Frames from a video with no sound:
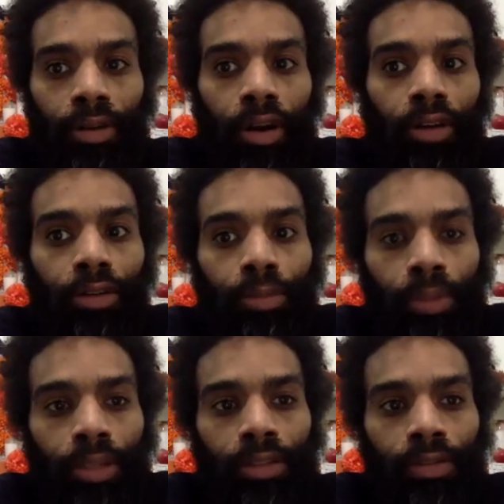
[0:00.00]
art
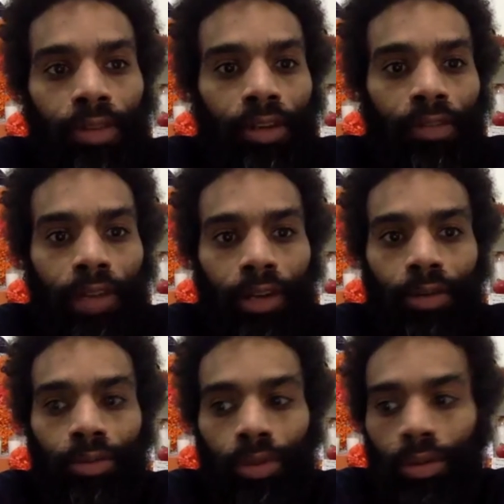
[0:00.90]
plays a very
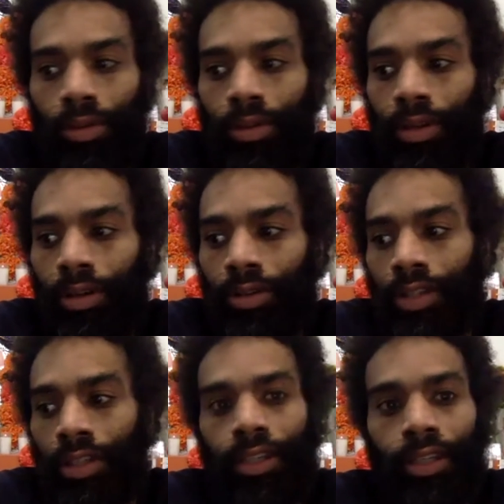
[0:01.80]
vital role in
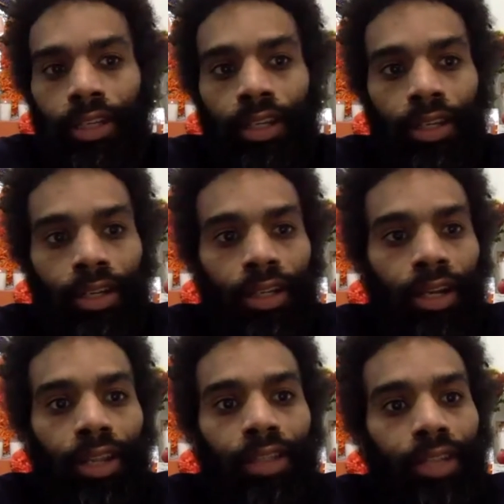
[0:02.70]
articulating a
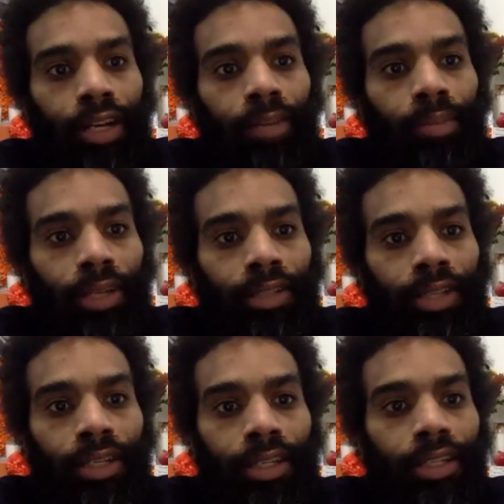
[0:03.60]
lot of these complex
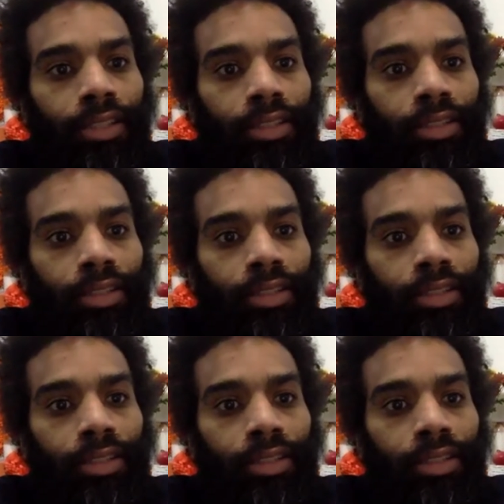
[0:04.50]
ideas.